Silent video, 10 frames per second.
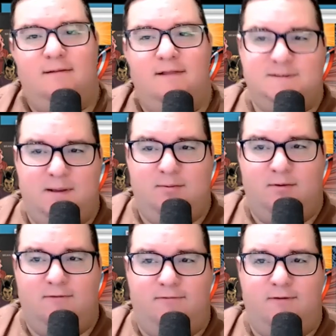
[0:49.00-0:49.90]
less
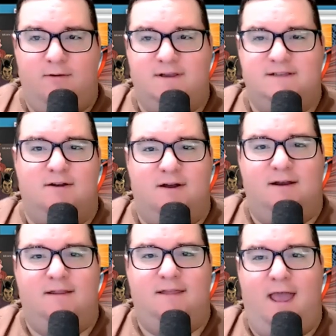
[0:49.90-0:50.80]
people focus
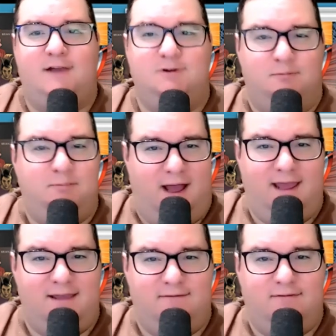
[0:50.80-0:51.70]
on the actual
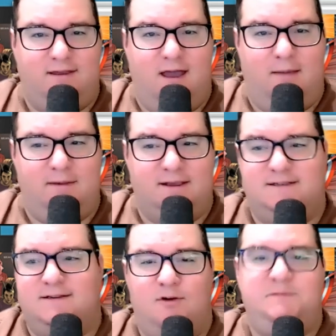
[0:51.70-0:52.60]
buying of the
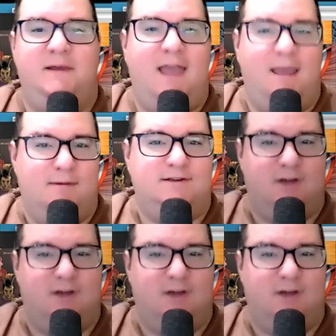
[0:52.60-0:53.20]
comics, which became much